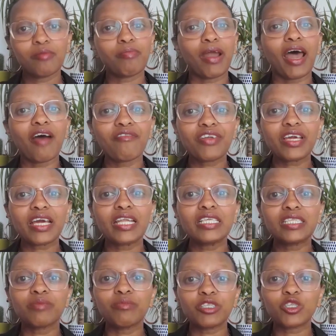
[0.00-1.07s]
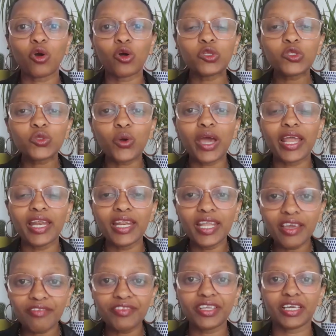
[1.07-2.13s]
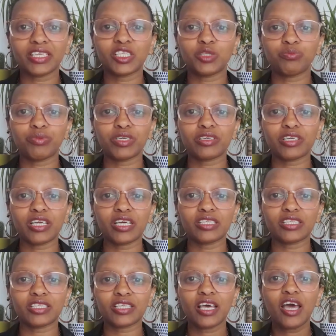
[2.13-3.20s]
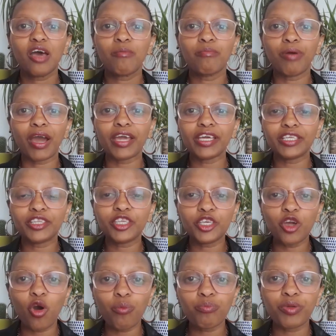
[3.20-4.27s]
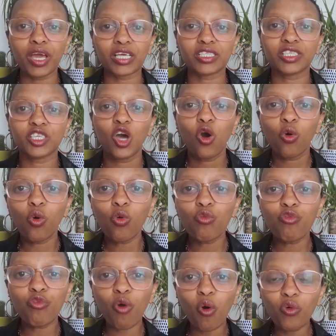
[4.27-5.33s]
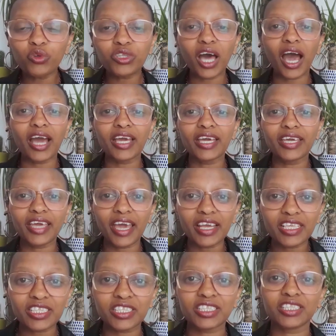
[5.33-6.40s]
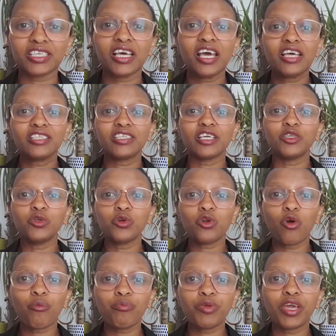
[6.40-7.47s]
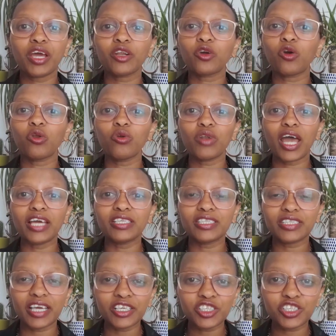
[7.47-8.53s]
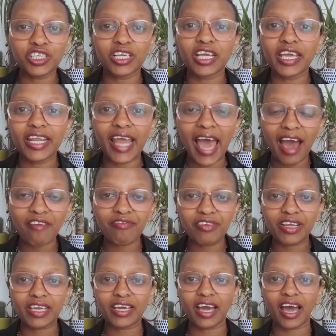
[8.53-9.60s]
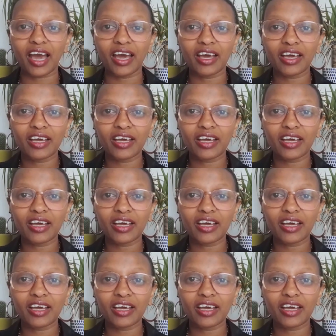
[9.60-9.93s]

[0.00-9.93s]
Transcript: Pan-Africanism is also a lived experience by Ethiopians who fought against the European colonization in Africa.